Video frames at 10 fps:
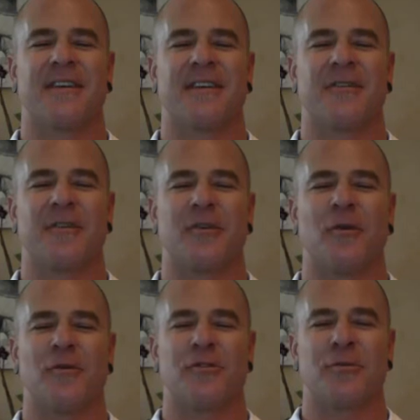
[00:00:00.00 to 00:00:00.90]
You can
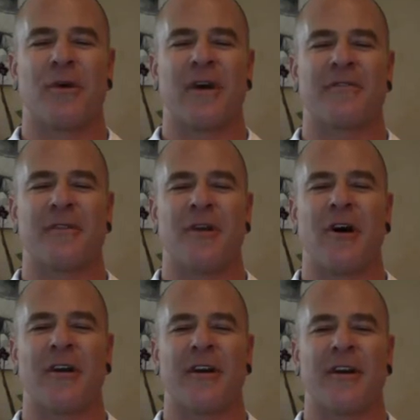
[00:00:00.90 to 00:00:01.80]
hold your breath for
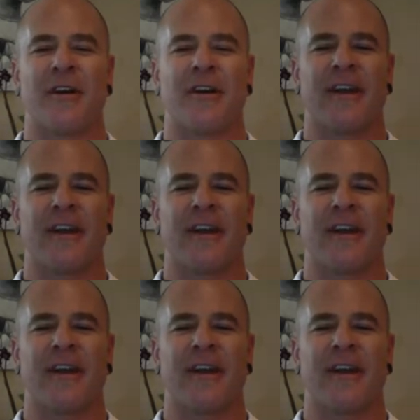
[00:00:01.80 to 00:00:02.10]
longer